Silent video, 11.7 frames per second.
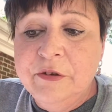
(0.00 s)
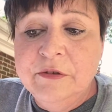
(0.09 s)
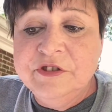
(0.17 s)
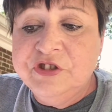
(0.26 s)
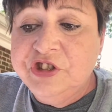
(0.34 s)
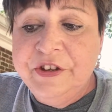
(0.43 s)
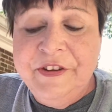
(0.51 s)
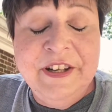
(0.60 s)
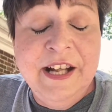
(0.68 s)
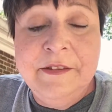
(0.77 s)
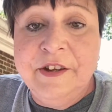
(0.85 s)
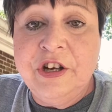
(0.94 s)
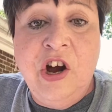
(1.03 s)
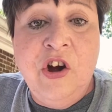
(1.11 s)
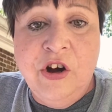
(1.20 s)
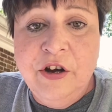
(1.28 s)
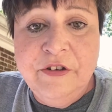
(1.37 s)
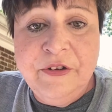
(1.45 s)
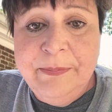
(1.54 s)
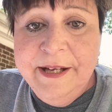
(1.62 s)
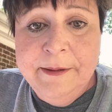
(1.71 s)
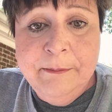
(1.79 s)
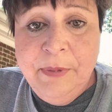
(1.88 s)
just like the cars
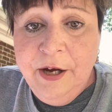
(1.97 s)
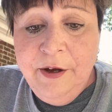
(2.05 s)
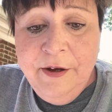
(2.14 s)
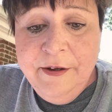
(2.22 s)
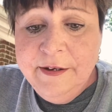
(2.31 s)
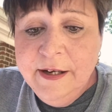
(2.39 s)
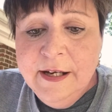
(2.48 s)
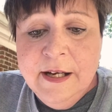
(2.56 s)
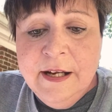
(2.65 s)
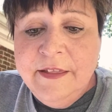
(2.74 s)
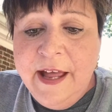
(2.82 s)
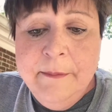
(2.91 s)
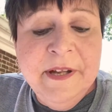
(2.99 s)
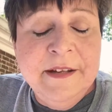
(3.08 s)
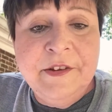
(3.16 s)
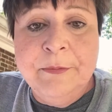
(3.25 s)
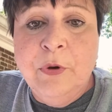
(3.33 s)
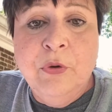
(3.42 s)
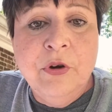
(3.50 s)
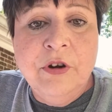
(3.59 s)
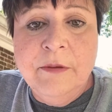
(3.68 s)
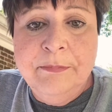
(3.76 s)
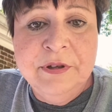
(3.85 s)
being bought, that means
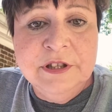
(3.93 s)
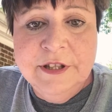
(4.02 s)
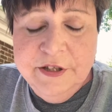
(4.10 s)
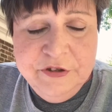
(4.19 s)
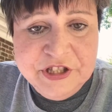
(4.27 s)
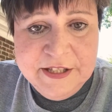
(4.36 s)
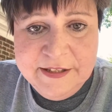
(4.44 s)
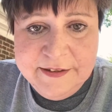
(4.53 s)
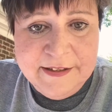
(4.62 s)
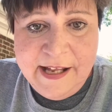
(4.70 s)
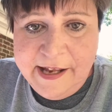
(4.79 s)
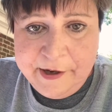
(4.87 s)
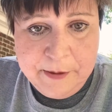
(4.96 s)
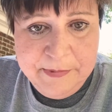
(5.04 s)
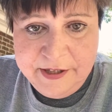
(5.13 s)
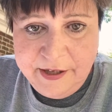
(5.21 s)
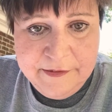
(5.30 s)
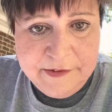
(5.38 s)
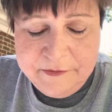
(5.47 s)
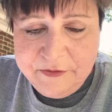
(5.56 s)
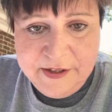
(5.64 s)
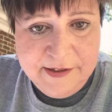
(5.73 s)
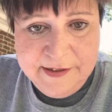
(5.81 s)
more pollution in the air because
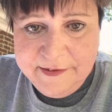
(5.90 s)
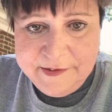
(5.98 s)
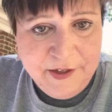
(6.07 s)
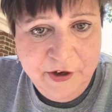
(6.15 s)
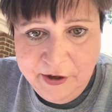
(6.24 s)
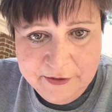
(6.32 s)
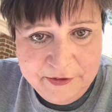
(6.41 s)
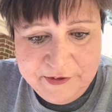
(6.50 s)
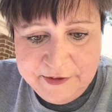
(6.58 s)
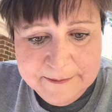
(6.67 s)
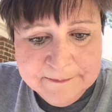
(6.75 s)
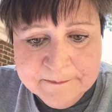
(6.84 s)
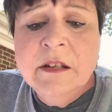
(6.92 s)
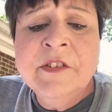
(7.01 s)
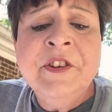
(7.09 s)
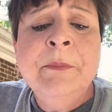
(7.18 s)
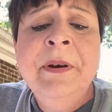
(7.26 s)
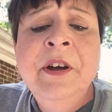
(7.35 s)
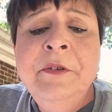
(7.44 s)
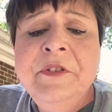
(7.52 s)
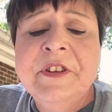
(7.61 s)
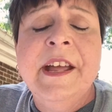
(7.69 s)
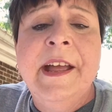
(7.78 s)
of the exhaust.
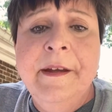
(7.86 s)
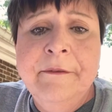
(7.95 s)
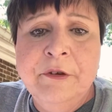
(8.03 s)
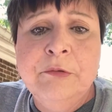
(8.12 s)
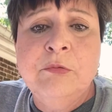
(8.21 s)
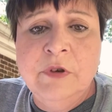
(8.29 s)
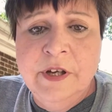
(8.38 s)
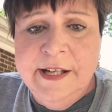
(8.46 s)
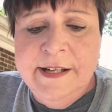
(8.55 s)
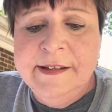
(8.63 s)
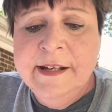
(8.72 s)
Suppose everyone